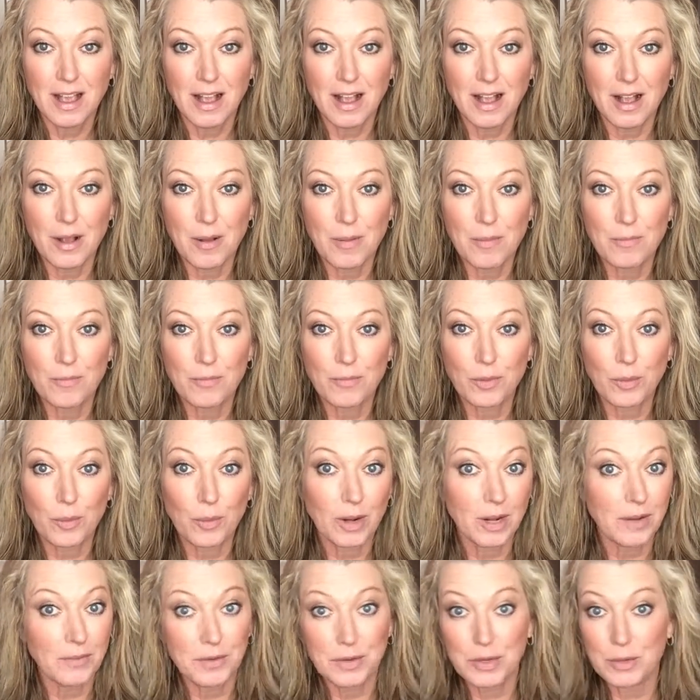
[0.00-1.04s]
for
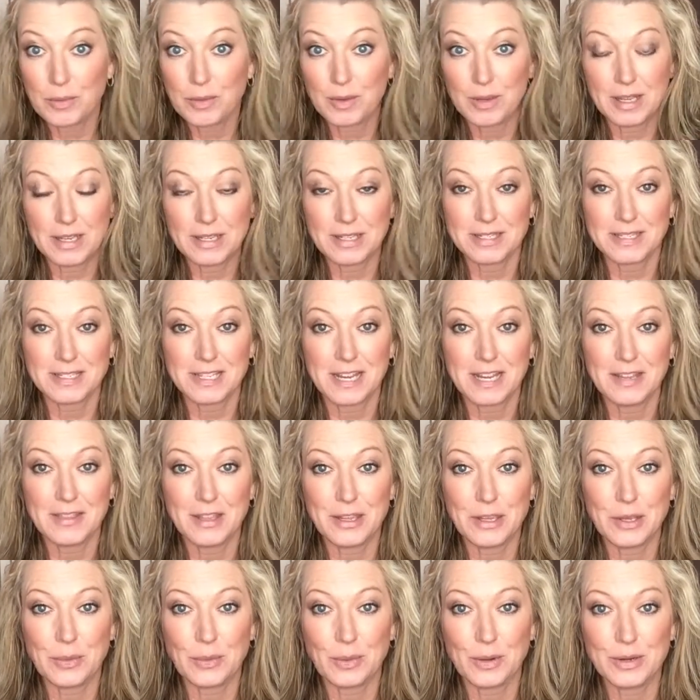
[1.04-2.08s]
whatever you decide
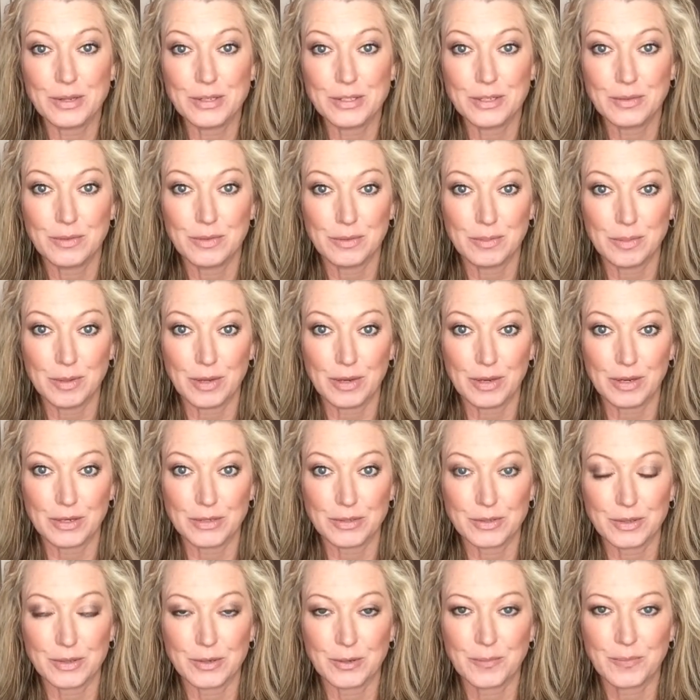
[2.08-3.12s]
that you want to do with Beauty
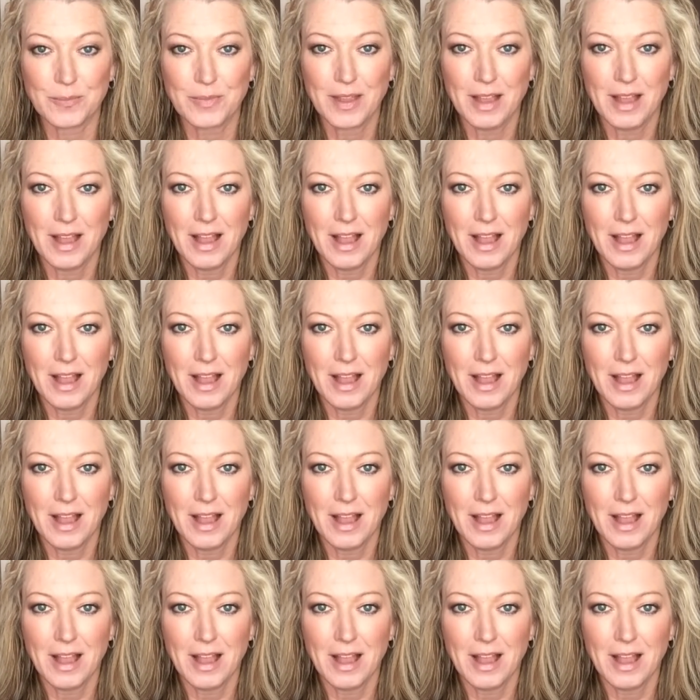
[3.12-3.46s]
Control.